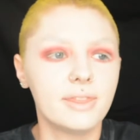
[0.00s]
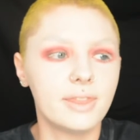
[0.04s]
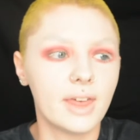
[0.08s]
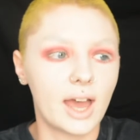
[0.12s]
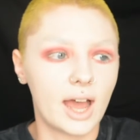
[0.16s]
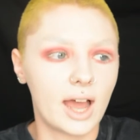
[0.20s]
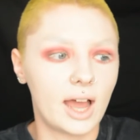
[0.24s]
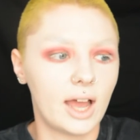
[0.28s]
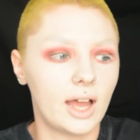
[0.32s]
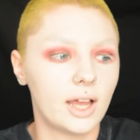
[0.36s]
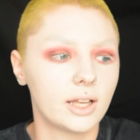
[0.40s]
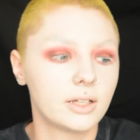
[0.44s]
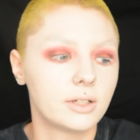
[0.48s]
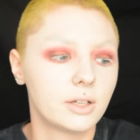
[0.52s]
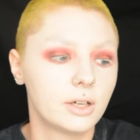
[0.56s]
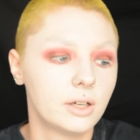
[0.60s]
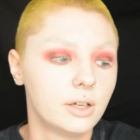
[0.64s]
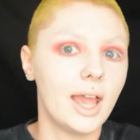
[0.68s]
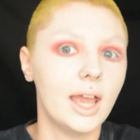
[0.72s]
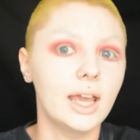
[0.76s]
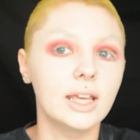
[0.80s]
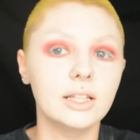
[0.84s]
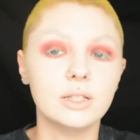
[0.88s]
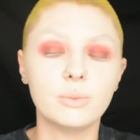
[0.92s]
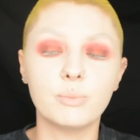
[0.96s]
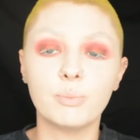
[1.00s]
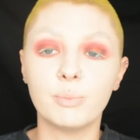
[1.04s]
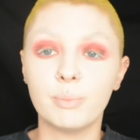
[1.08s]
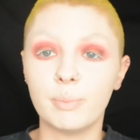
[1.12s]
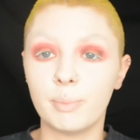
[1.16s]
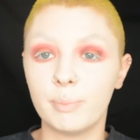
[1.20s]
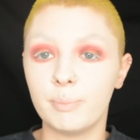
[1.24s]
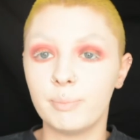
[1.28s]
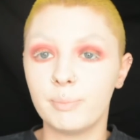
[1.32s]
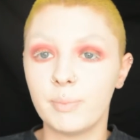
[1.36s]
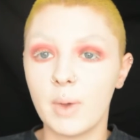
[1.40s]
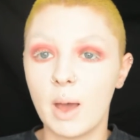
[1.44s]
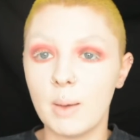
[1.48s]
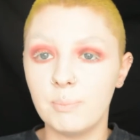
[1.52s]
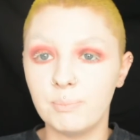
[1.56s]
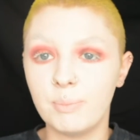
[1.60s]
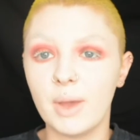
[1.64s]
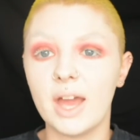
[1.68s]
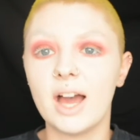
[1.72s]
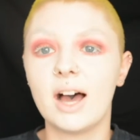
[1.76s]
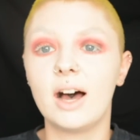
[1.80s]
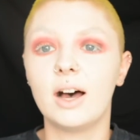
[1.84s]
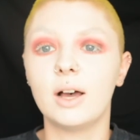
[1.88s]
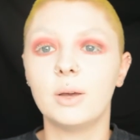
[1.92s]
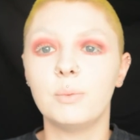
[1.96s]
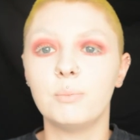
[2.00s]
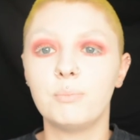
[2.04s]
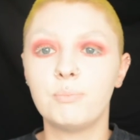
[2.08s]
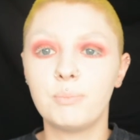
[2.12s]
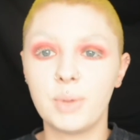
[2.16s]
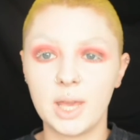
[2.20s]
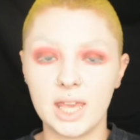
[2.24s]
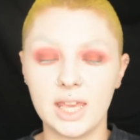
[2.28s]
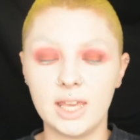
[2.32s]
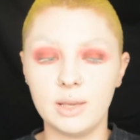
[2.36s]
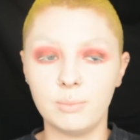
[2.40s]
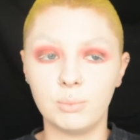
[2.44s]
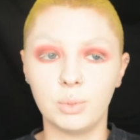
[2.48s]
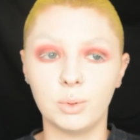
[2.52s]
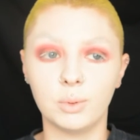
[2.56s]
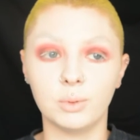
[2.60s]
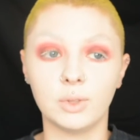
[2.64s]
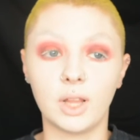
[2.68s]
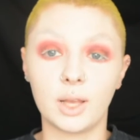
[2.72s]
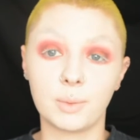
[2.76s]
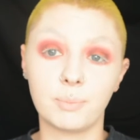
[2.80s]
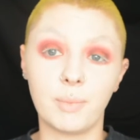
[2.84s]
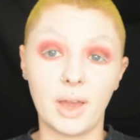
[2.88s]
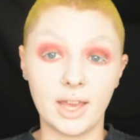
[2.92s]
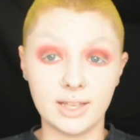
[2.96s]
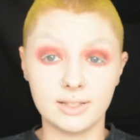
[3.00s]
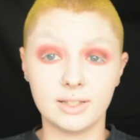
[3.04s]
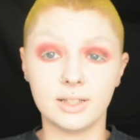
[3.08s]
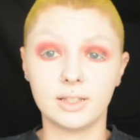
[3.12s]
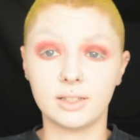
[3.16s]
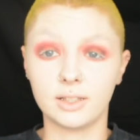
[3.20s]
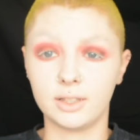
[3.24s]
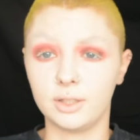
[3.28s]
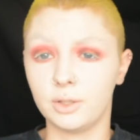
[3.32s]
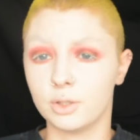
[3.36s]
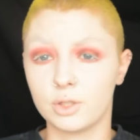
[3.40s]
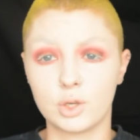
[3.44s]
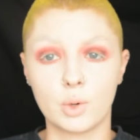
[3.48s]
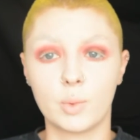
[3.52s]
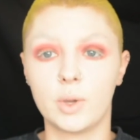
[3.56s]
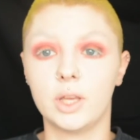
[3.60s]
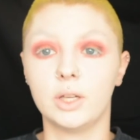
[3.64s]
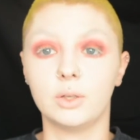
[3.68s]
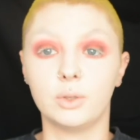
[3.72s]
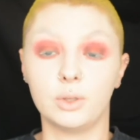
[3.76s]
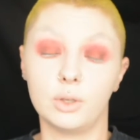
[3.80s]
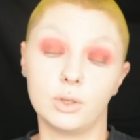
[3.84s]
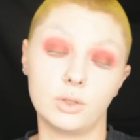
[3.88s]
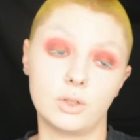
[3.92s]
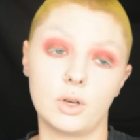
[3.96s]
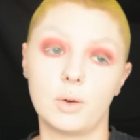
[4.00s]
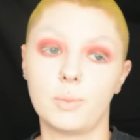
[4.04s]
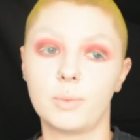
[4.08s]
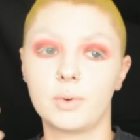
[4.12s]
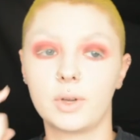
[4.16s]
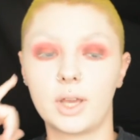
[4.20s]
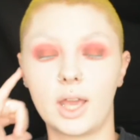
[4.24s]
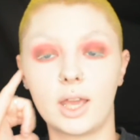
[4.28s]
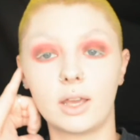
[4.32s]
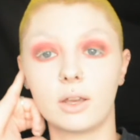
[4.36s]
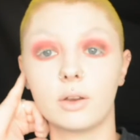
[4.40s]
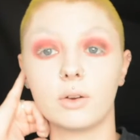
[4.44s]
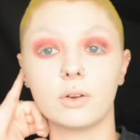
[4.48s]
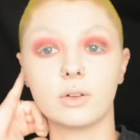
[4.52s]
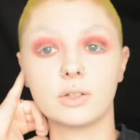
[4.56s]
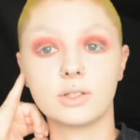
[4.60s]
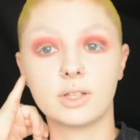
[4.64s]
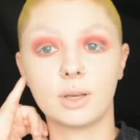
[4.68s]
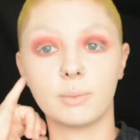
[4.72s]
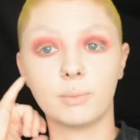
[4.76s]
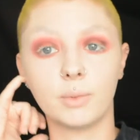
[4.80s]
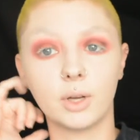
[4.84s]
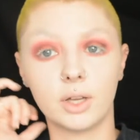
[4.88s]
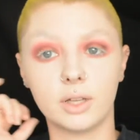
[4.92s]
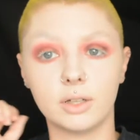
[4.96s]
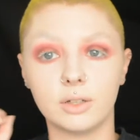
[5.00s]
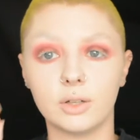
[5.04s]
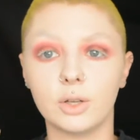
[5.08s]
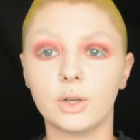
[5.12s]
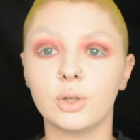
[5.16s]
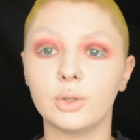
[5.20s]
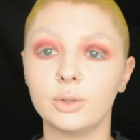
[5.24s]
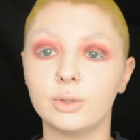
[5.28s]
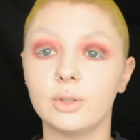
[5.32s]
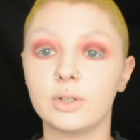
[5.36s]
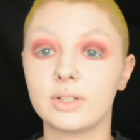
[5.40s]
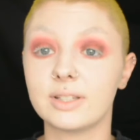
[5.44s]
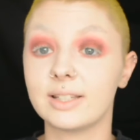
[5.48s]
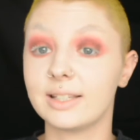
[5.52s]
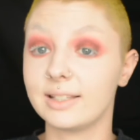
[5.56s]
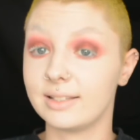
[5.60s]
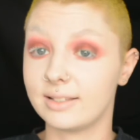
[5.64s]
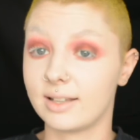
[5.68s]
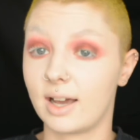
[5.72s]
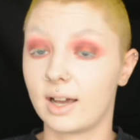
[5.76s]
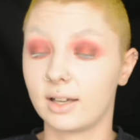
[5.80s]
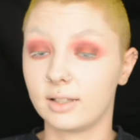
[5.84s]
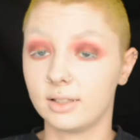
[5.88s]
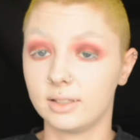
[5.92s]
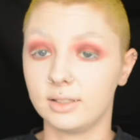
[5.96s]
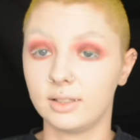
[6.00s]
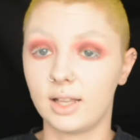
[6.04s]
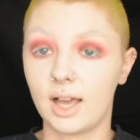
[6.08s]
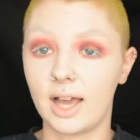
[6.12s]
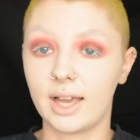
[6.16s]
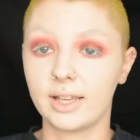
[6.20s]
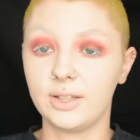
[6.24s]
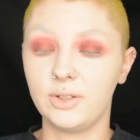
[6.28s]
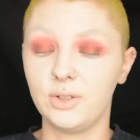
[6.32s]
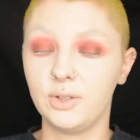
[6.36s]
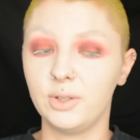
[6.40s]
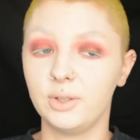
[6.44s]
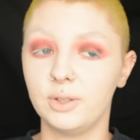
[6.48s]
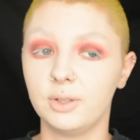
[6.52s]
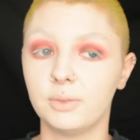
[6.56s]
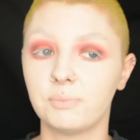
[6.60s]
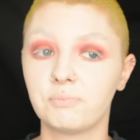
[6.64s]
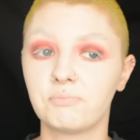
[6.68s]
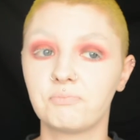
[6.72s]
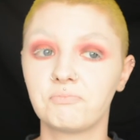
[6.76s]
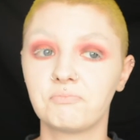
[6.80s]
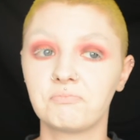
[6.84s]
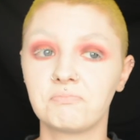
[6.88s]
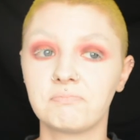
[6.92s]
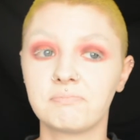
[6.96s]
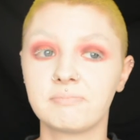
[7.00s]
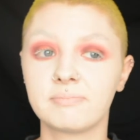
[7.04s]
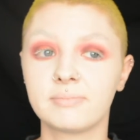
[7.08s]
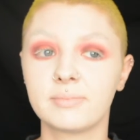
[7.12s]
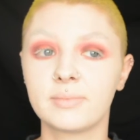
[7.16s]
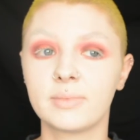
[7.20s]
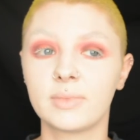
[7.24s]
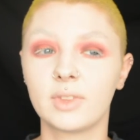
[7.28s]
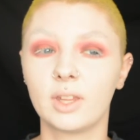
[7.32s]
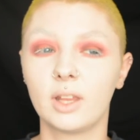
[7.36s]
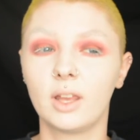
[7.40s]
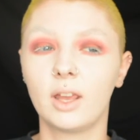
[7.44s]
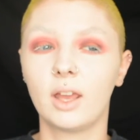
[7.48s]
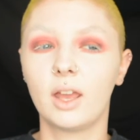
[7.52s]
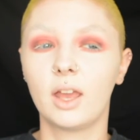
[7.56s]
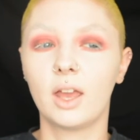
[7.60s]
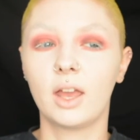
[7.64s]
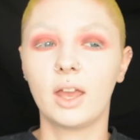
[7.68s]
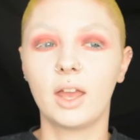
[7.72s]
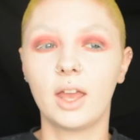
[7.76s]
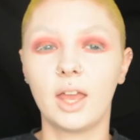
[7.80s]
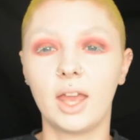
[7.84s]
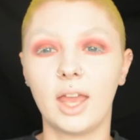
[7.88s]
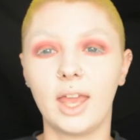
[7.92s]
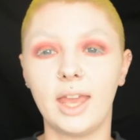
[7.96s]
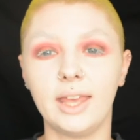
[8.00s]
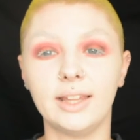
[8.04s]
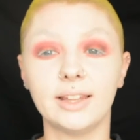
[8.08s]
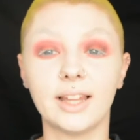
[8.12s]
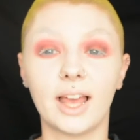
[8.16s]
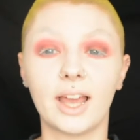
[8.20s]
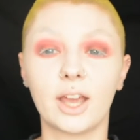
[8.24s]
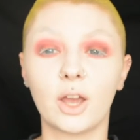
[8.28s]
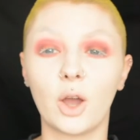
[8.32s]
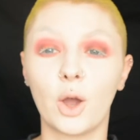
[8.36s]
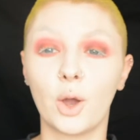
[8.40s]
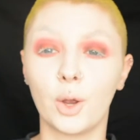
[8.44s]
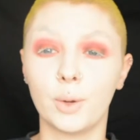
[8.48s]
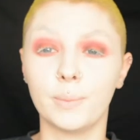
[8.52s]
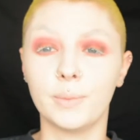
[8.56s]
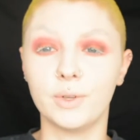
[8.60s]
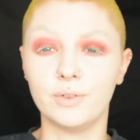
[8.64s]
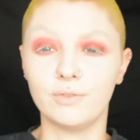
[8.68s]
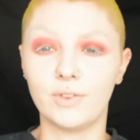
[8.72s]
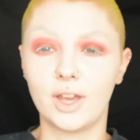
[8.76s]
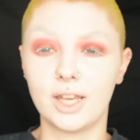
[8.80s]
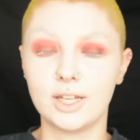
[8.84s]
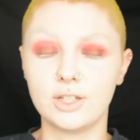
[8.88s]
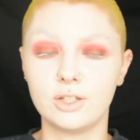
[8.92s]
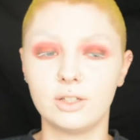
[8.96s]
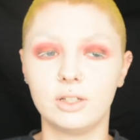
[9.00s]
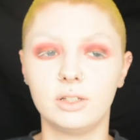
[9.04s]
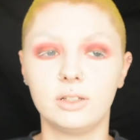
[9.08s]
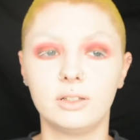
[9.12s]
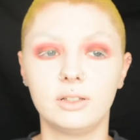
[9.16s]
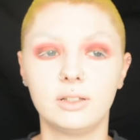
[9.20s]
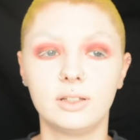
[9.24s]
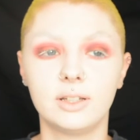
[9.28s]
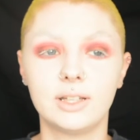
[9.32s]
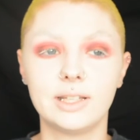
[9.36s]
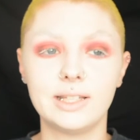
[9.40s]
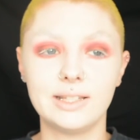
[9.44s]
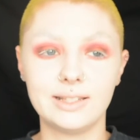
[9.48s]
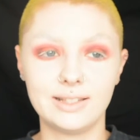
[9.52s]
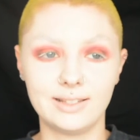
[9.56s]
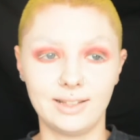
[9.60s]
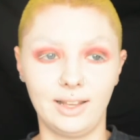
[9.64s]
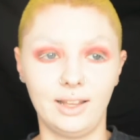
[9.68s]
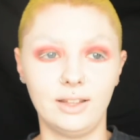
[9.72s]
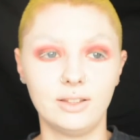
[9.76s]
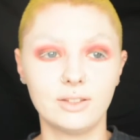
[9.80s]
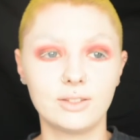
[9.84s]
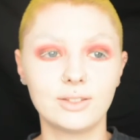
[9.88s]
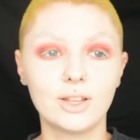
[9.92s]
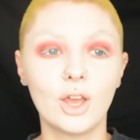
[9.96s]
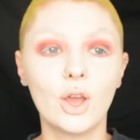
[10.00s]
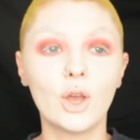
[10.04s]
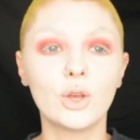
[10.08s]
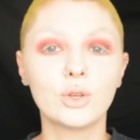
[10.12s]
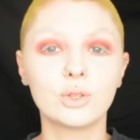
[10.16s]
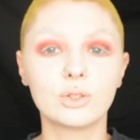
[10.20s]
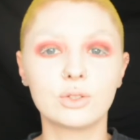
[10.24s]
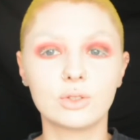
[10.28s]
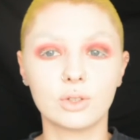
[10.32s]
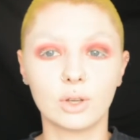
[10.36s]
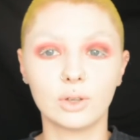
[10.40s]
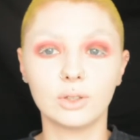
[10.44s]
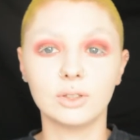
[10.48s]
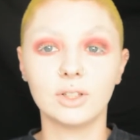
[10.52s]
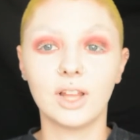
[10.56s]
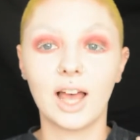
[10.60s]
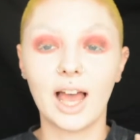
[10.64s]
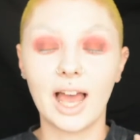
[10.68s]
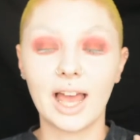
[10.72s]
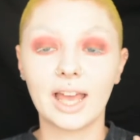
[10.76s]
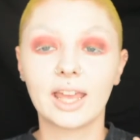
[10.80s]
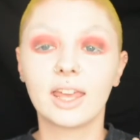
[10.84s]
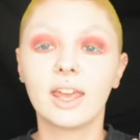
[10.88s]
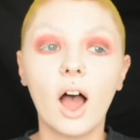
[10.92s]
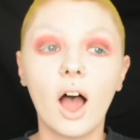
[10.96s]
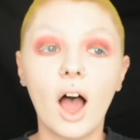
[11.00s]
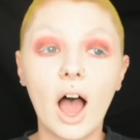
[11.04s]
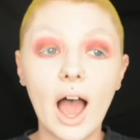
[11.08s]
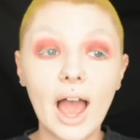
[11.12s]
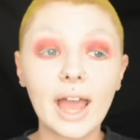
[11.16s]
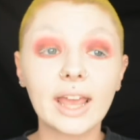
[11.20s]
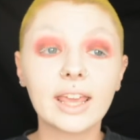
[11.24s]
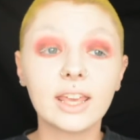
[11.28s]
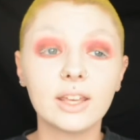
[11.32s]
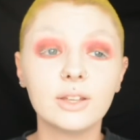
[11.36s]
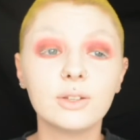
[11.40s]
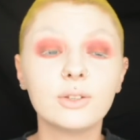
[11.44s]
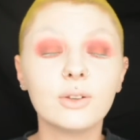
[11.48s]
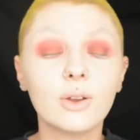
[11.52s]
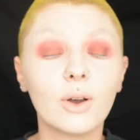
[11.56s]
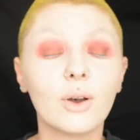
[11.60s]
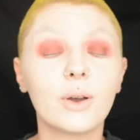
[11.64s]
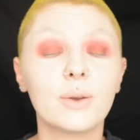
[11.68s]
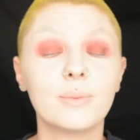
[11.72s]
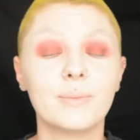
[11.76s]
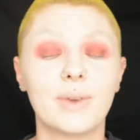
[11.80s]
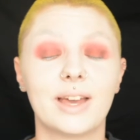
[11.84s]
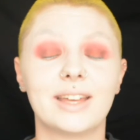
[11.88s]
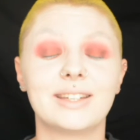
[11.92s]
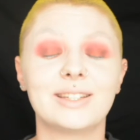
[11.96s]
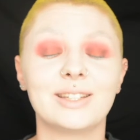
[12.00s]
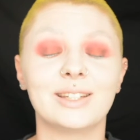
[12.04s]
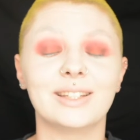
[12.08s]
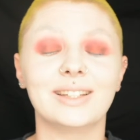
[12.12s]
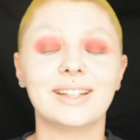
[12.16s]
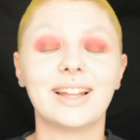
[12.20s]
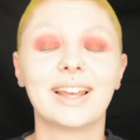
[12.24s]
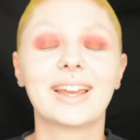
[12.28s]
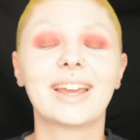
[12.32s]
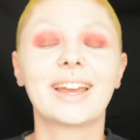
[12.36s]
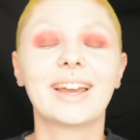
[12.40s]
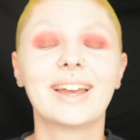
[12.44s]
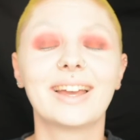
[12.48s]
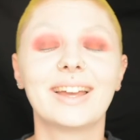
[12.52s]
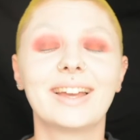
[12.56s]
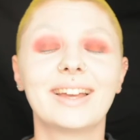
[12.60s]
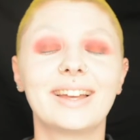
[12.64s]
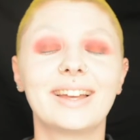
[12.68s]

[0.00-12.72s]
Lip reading: that it's about people, like basically your twin or your doppelganger or someone who looks exactly like you in like a home invasion sense. So like, I cannot imagine like